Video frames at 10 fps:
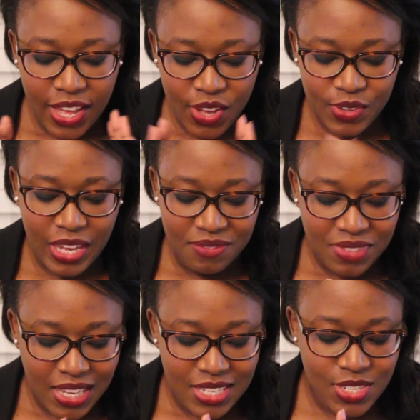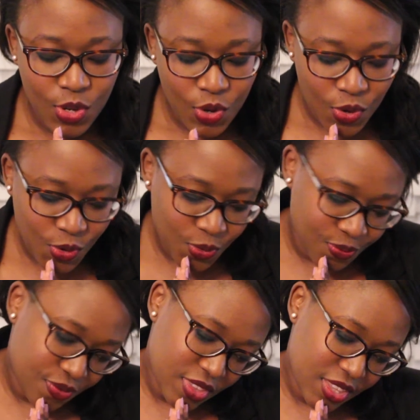Okay,
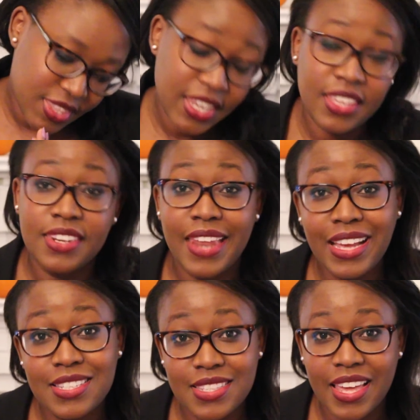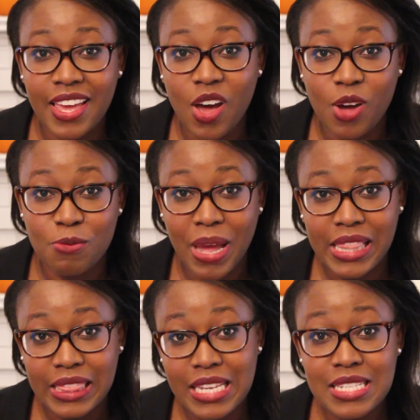so the next thing on
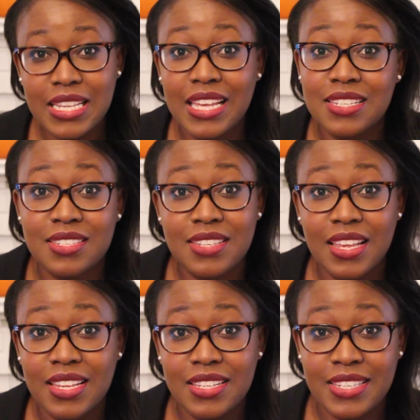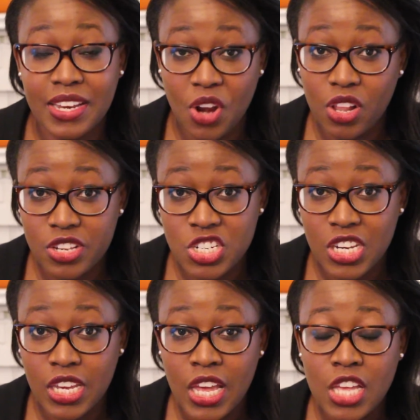my list is
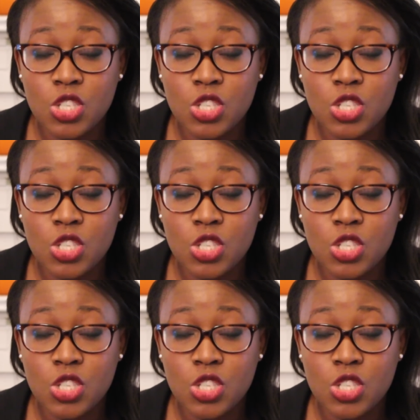technology.